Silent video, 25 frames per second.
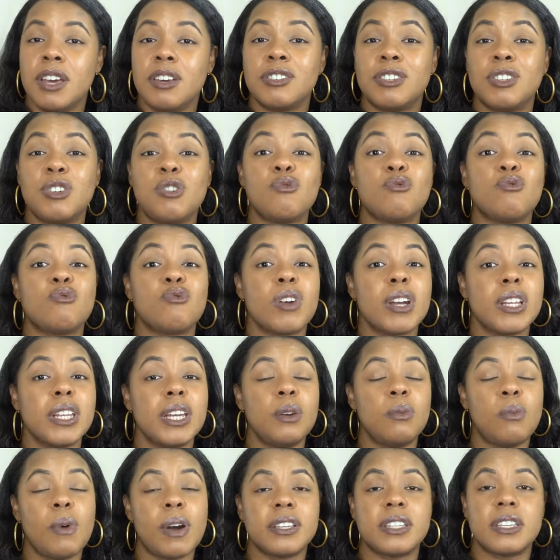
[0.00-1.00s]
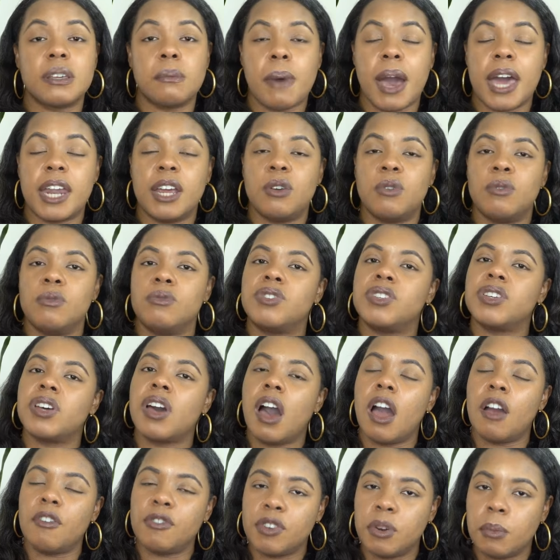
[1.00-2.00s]
So you really want somebody who's
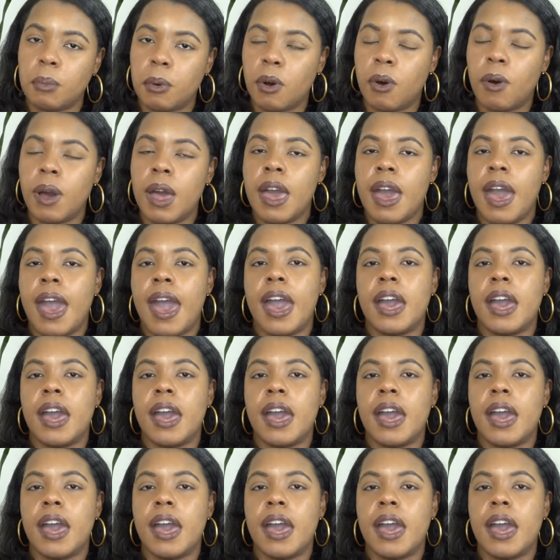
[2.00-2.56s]
comfortable